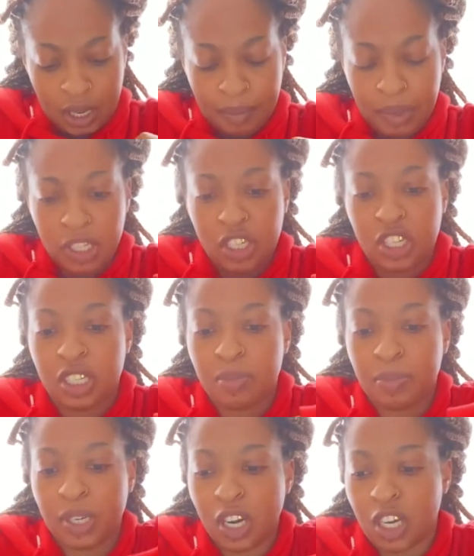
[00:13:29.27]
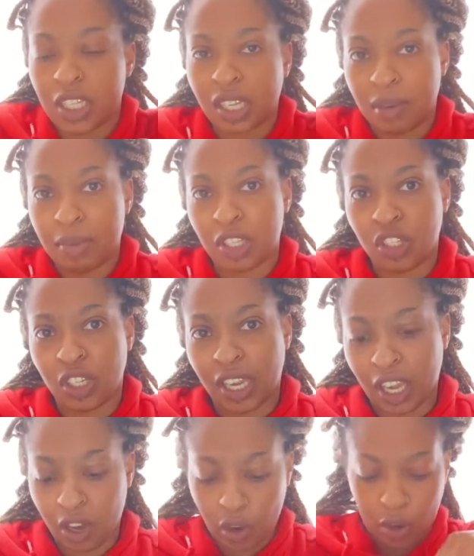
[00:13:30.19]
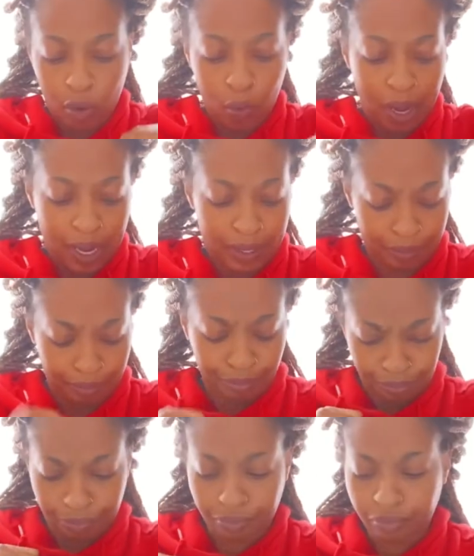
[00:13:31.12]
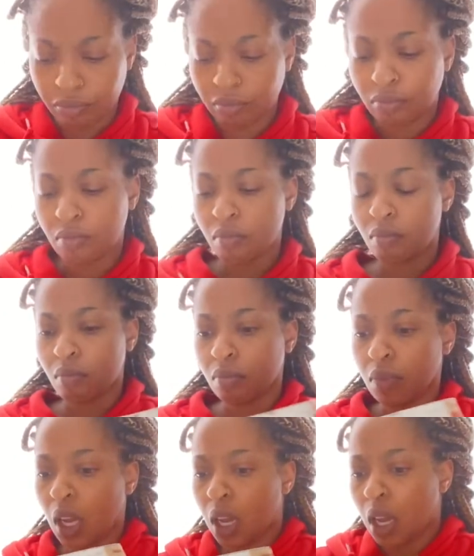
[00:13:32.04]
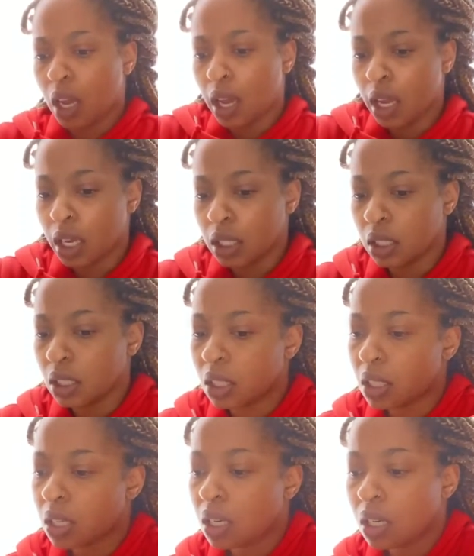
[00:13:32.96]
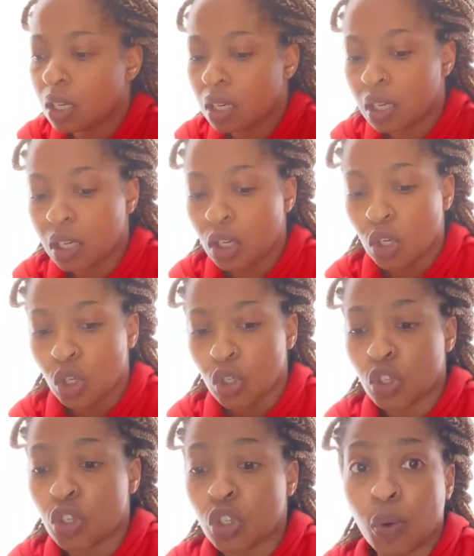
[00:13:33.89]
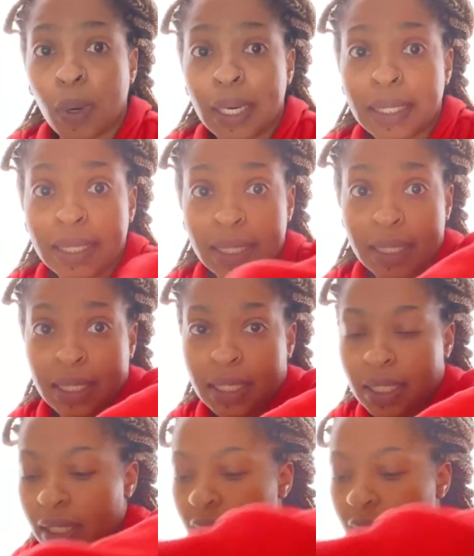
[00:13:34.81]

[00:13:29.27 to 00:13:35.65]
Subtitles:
But she's been asking me to get her one, and so I did.